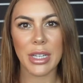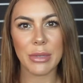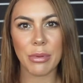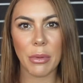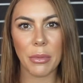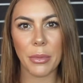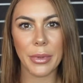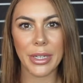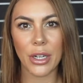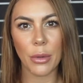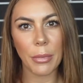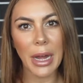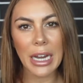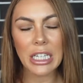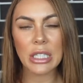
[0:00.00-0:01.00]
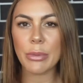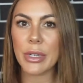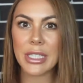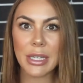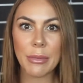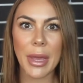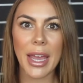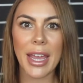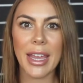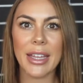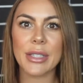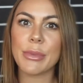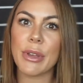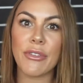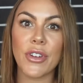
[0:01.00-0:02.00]
that's probably not much, but to me,
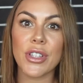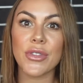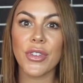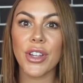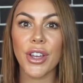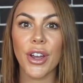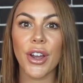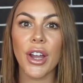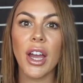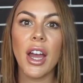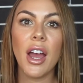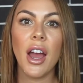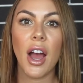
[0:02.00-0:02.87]
it's my first video.